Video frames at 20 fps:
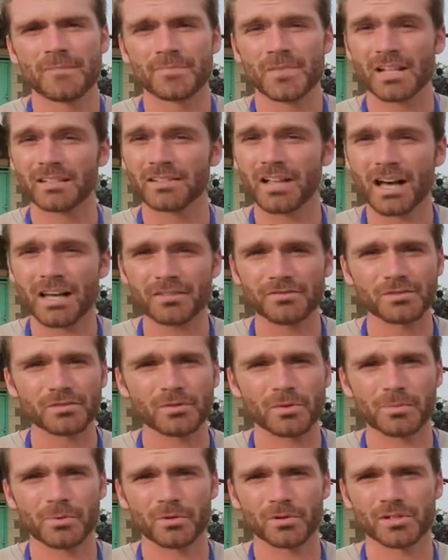a lot of the
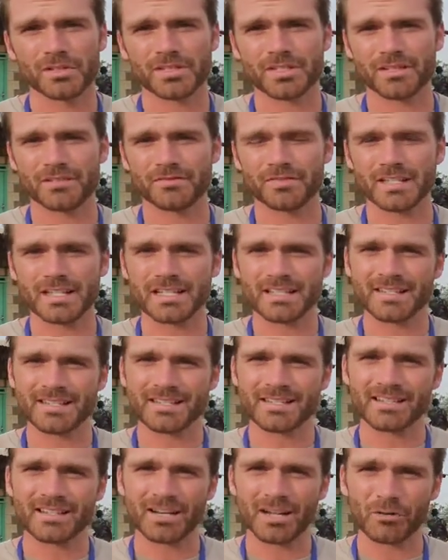reports of these